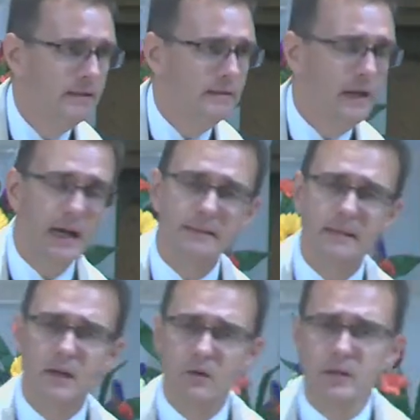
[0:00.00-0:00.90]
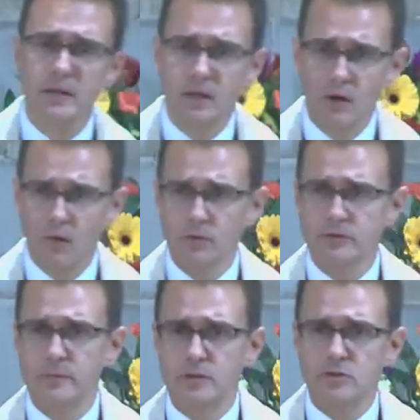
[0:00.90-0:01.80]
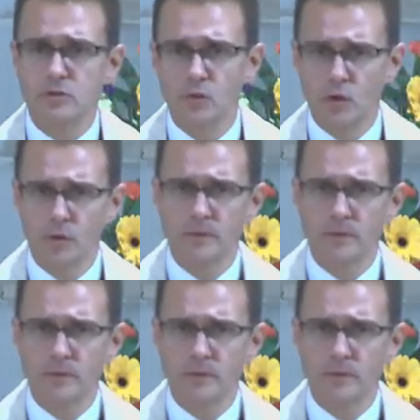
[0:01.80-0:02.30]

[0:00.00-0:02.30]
not the only goal to be sure,